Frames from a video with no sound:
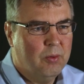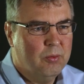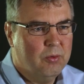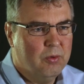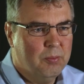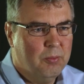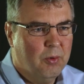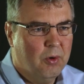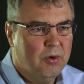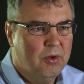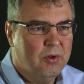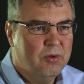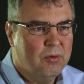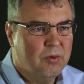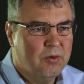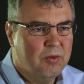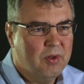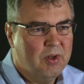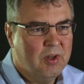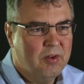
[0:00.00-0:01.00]
how to
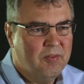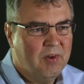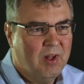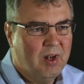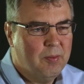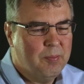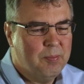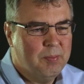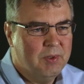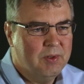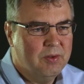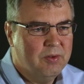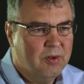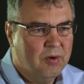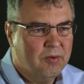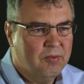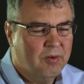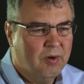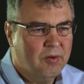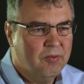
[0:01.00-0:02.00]
monitor the development
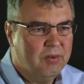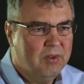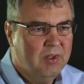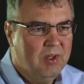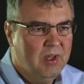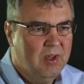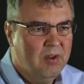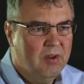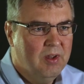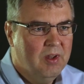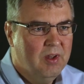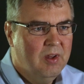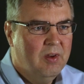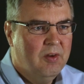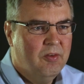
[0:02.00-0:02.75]
of key